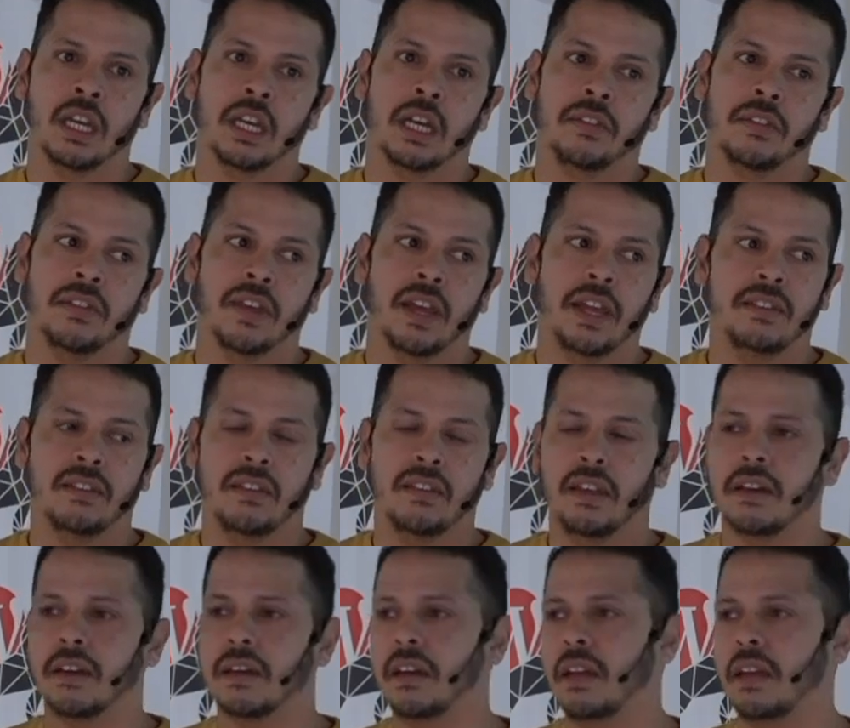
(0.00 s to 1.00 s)
The
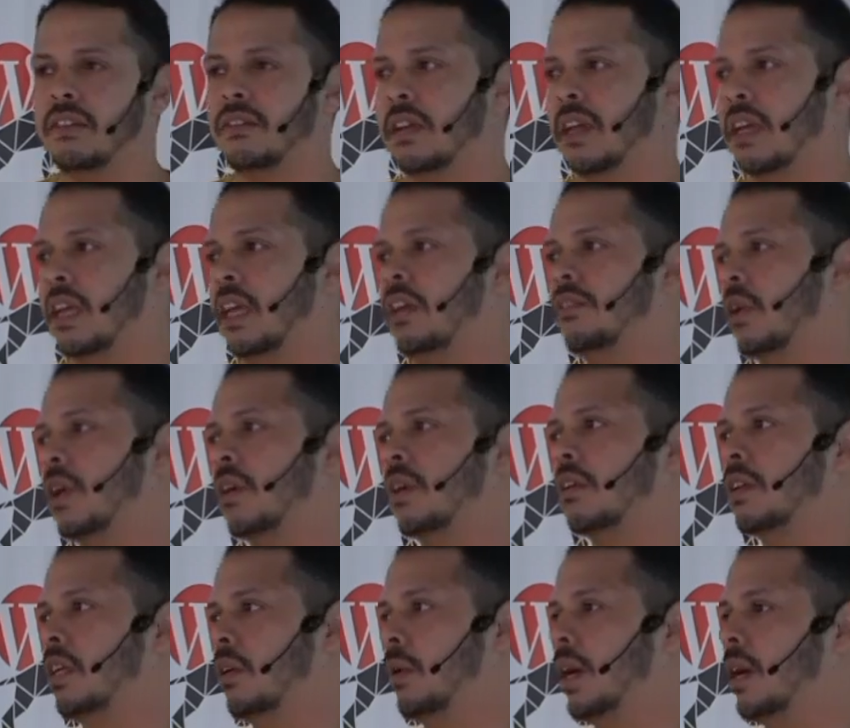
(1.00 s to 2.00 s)
idea is like if you are
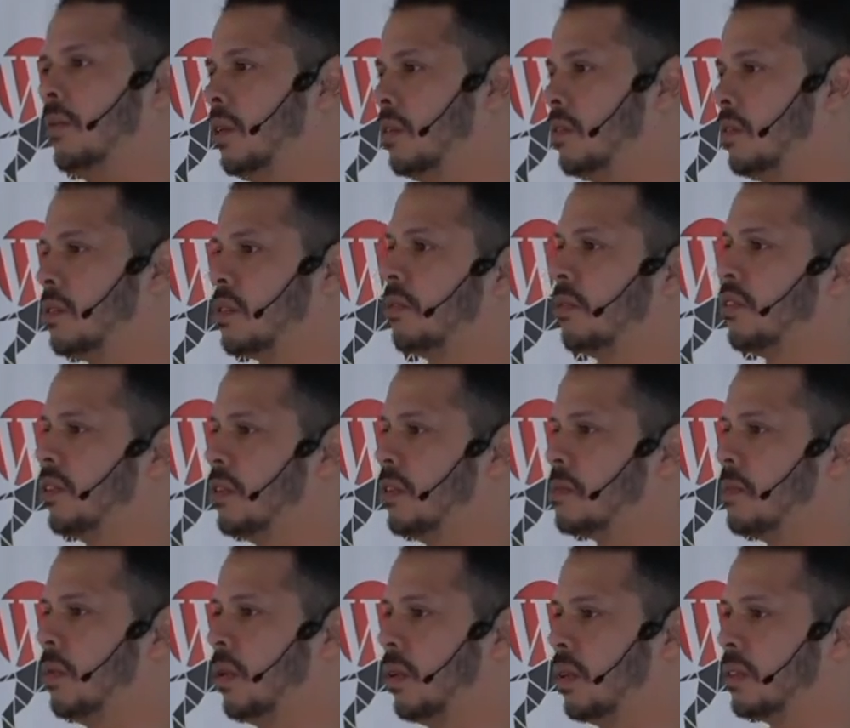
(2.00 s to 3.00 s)
on the web, use something
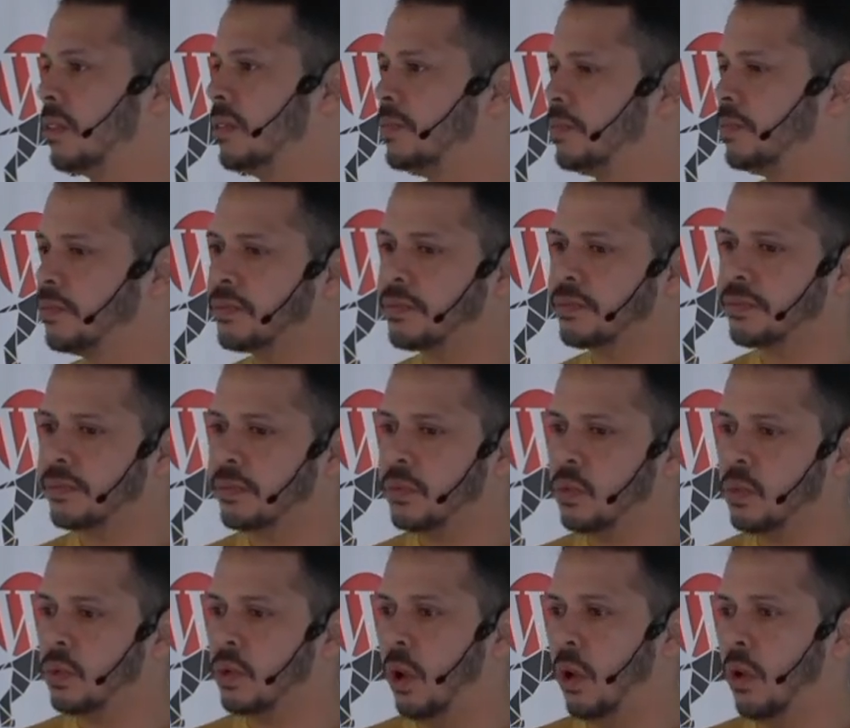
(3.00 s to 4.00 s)
smaller,
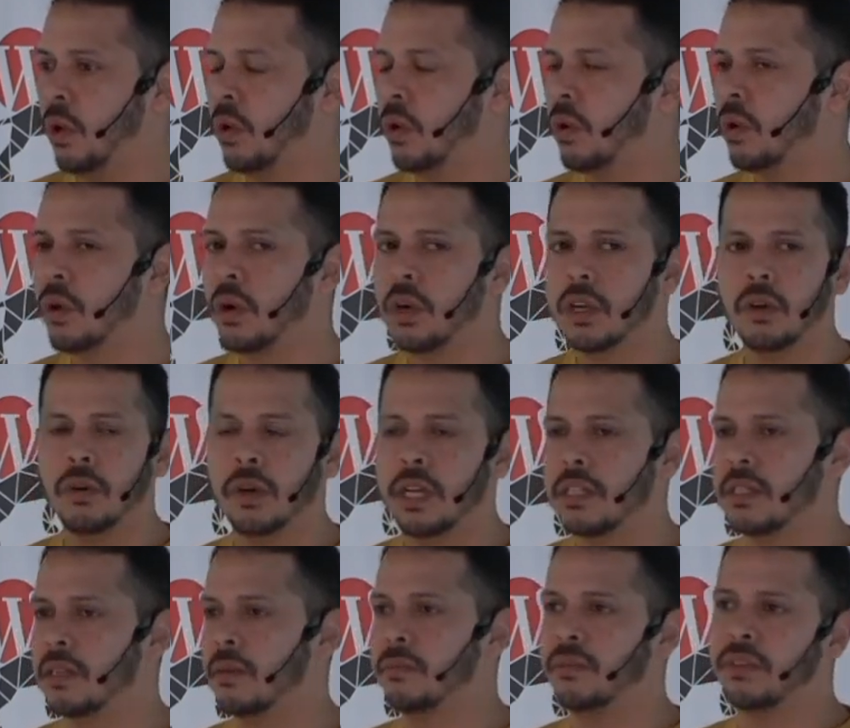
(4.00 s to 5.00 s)
or create
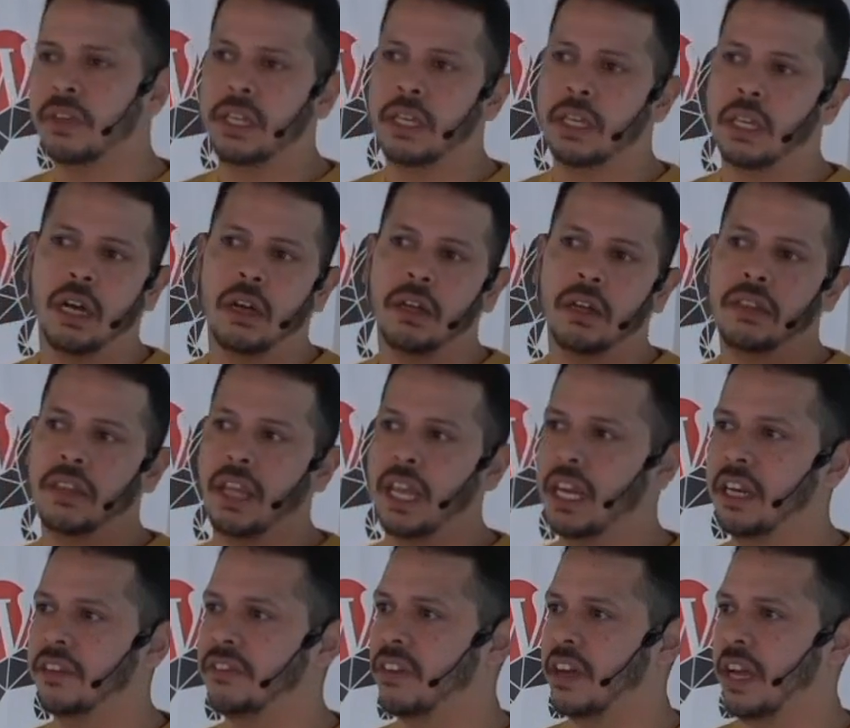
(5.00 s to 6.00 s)
something
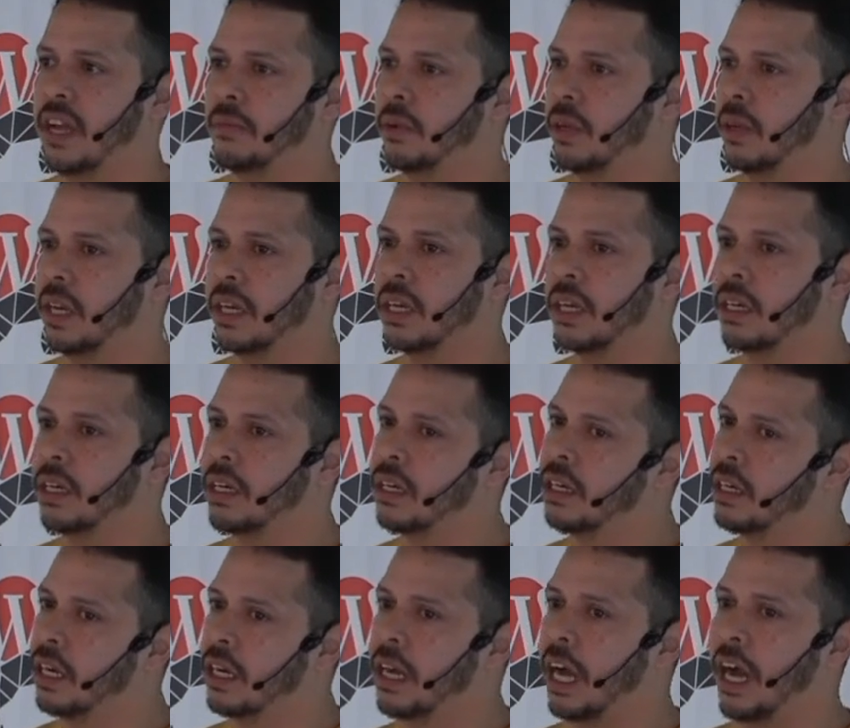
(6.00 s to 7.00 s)
native app like
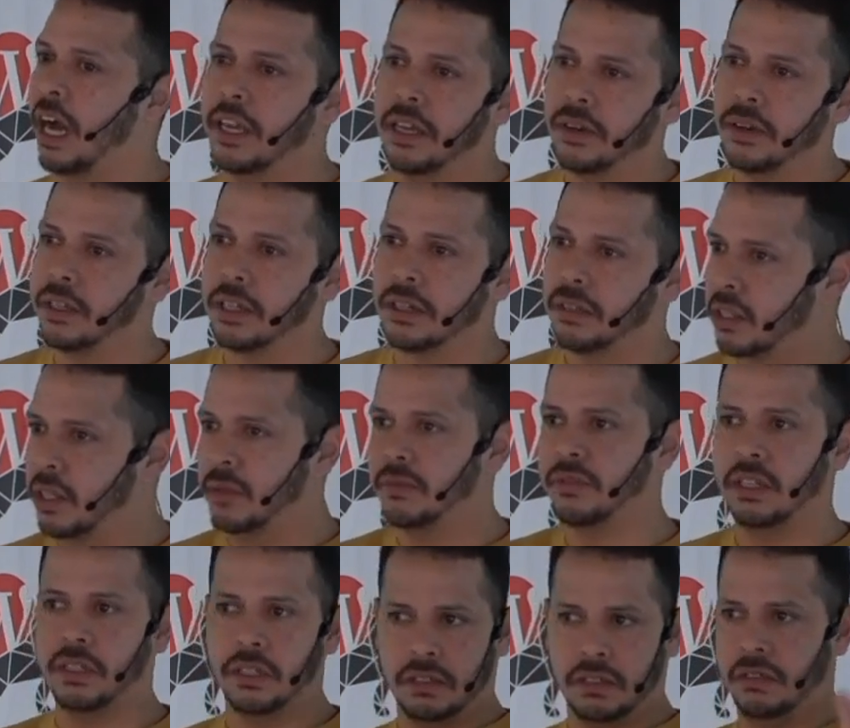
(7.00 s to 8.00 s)
Ionic or
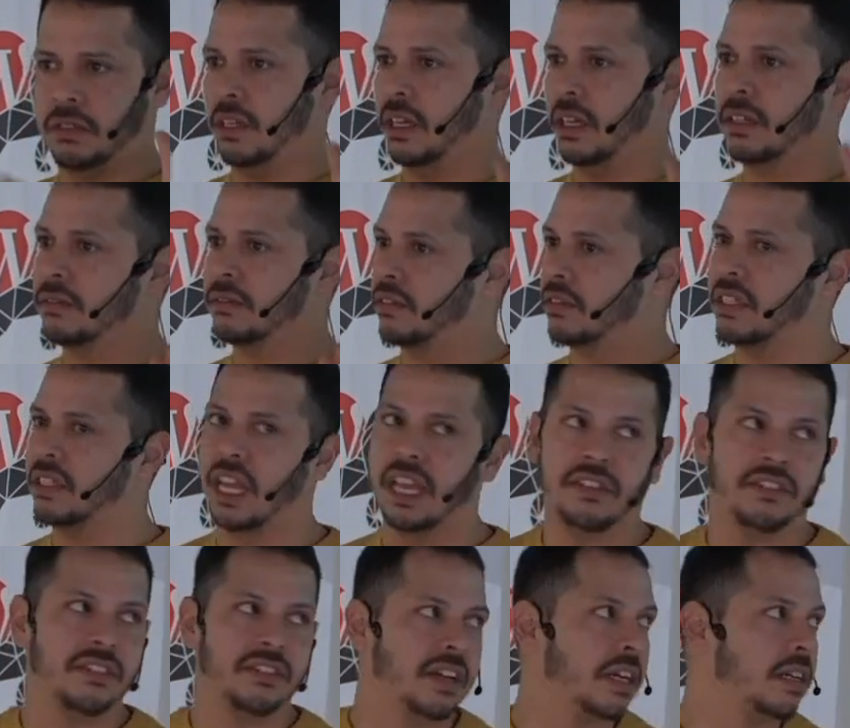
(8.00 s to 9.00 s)
something, just like
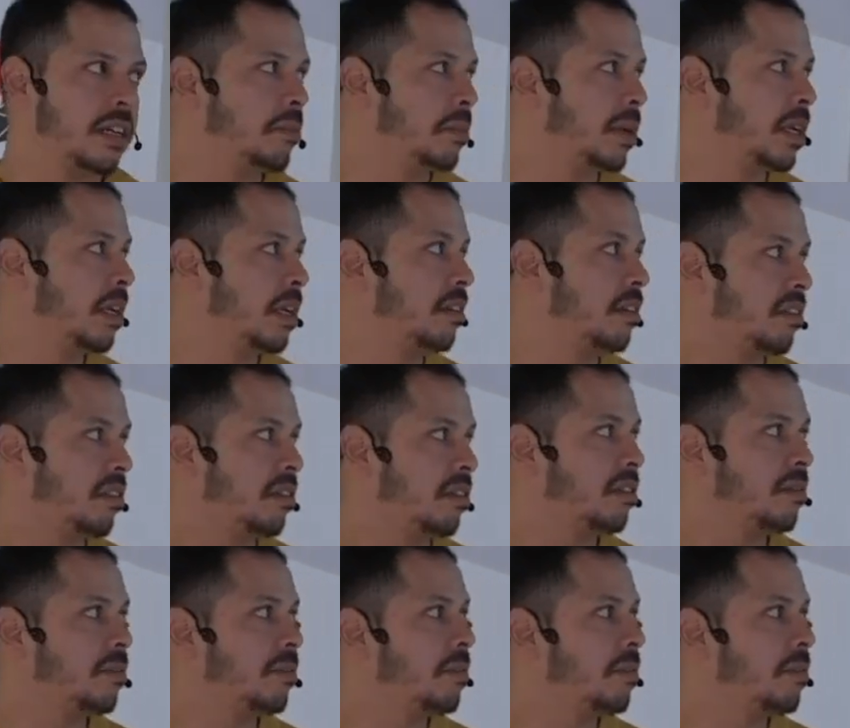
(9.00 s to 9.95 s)
save that. But it's